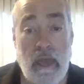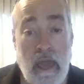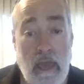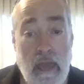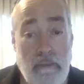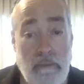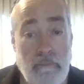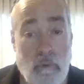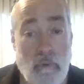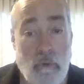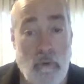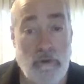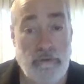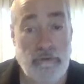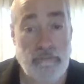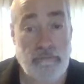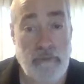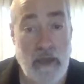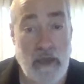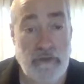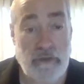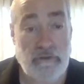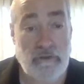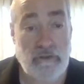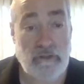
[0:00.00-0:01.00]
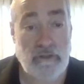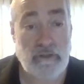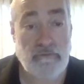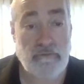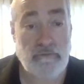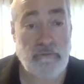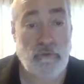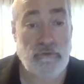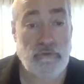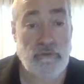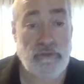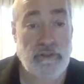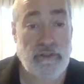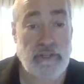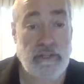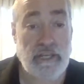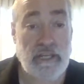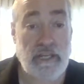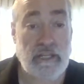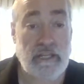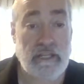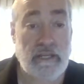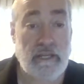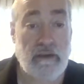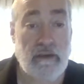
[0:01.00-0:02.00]
and more especially for the
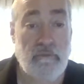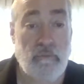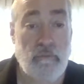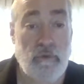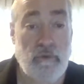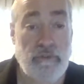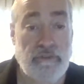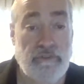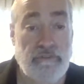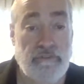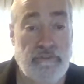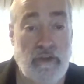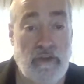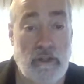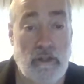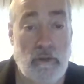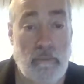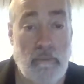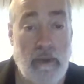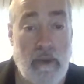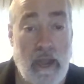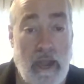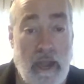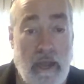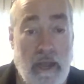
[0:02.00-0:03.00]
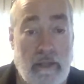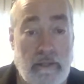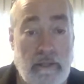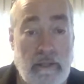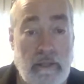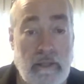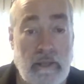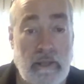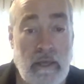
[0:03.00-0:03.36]
dealing of, with his fellow man.